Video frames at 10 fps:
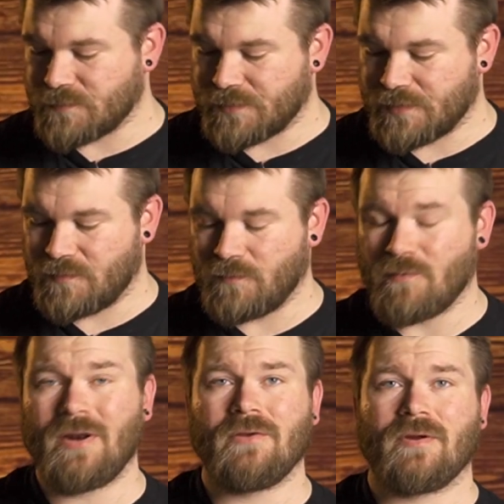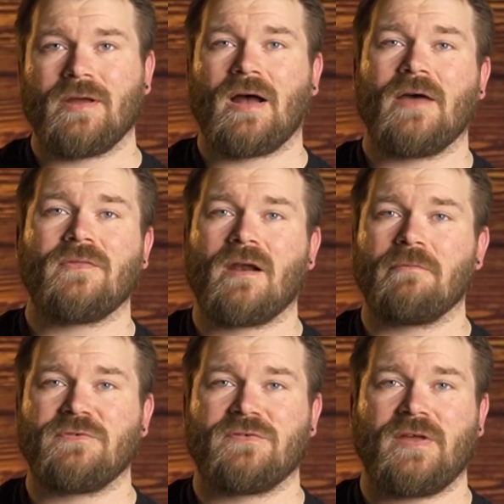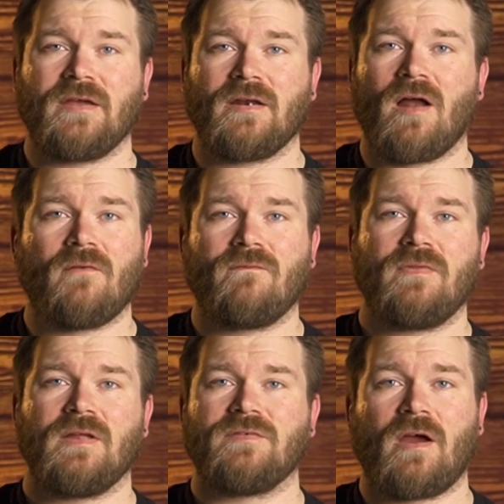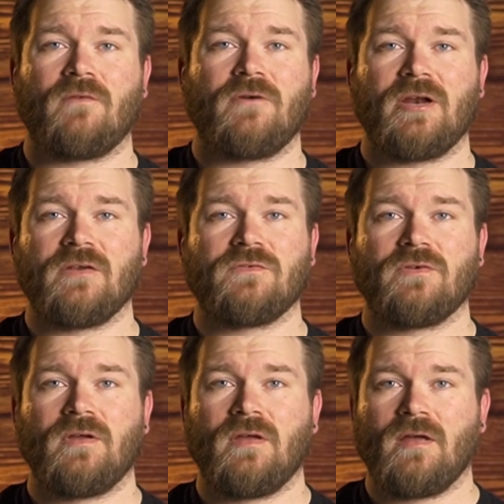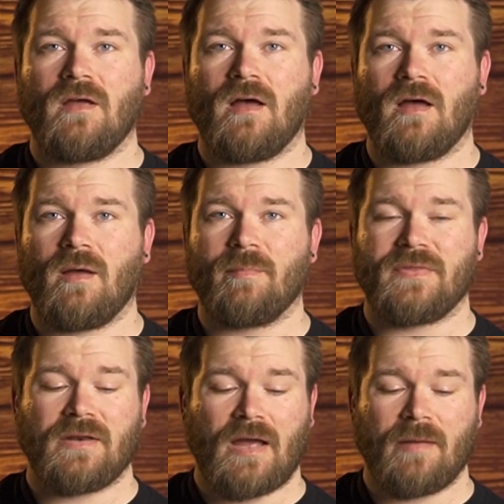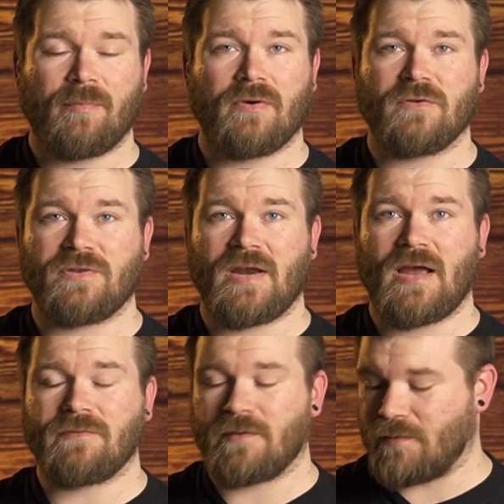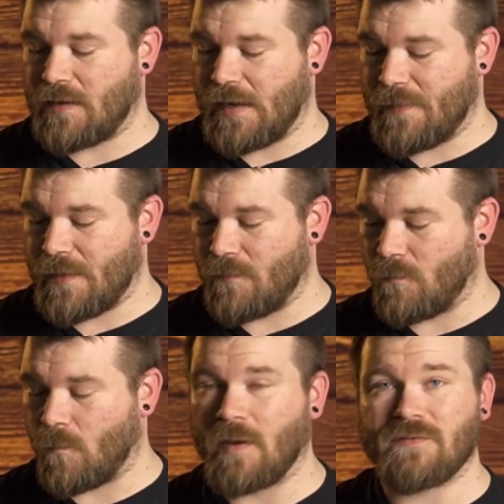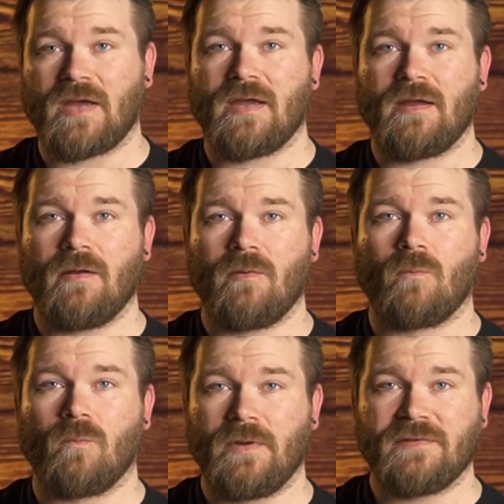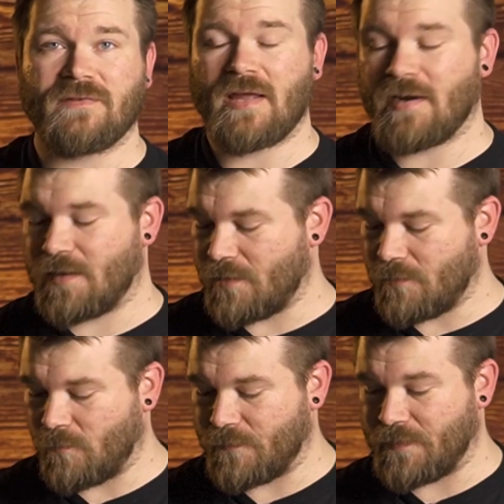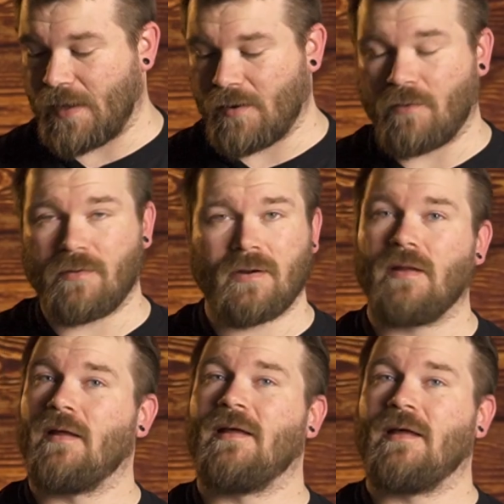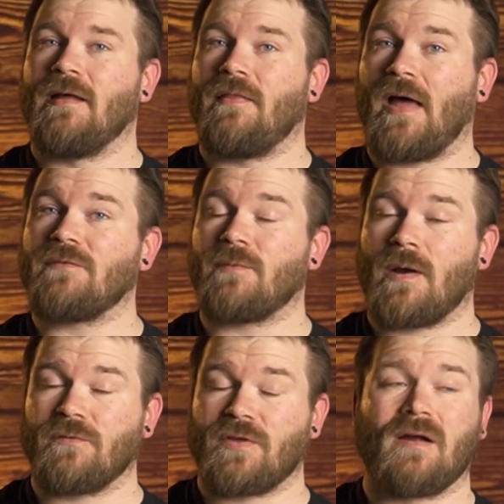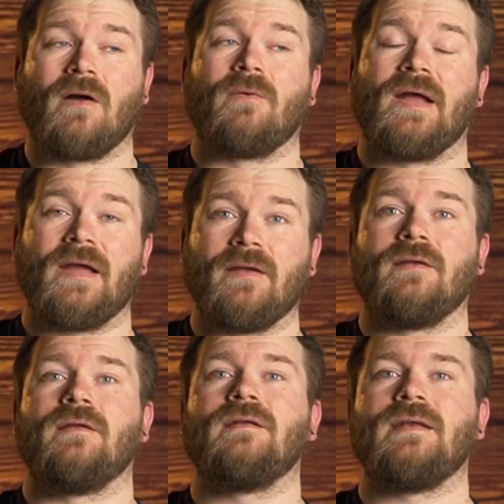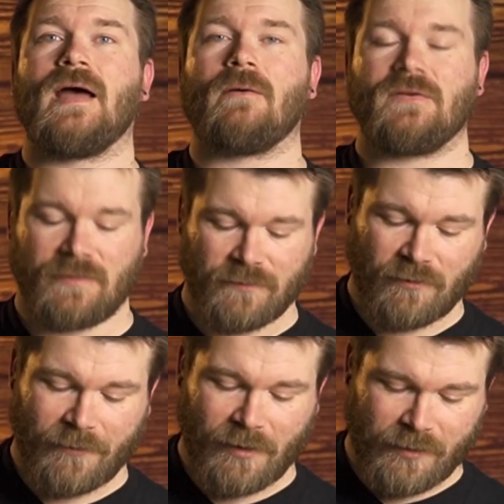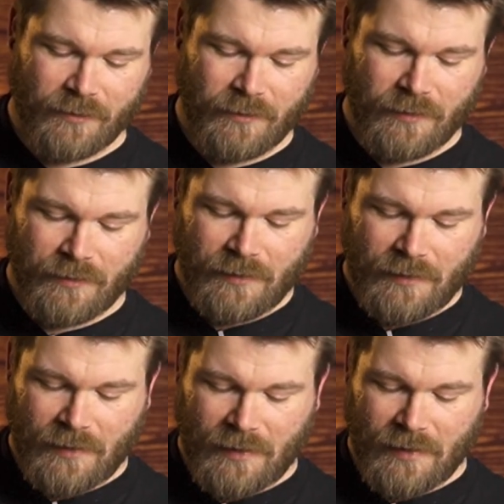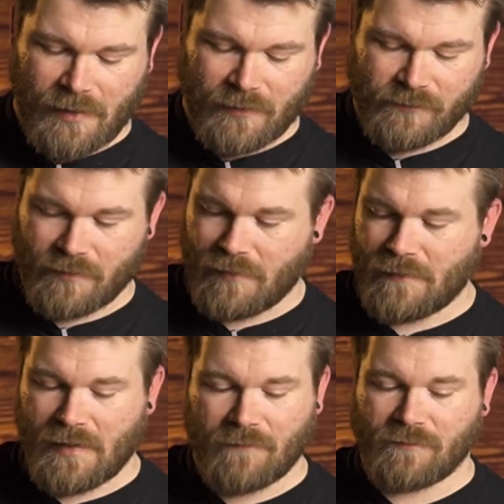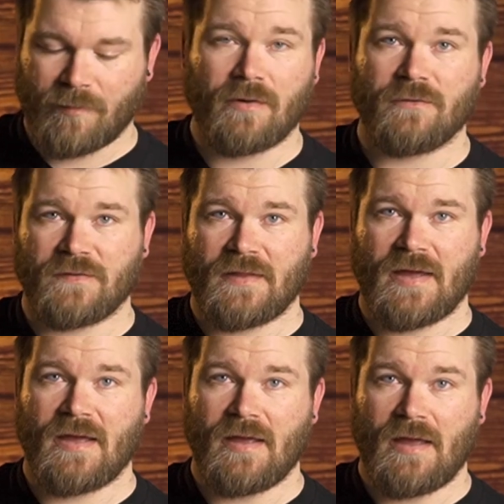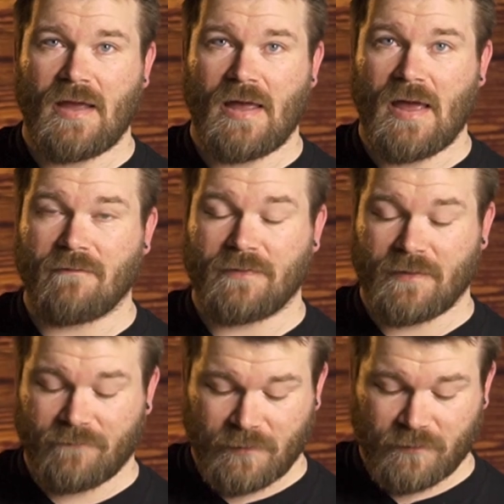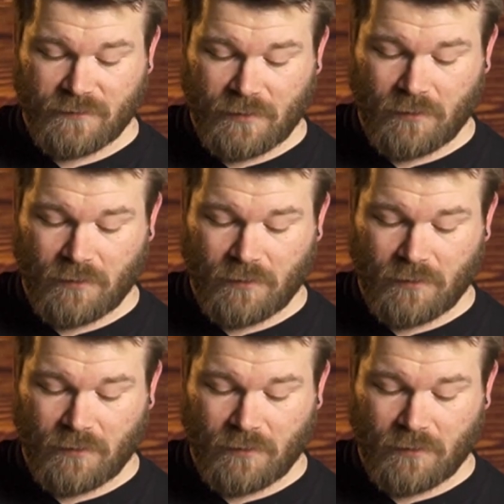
with the 220 grit, I thought I was just taking off the entire finish, but then I burnished it after, and then once I re-sanded it with the 800, that's when I was like, okay, now I see what's going on here. And then after burnishing that, everything feels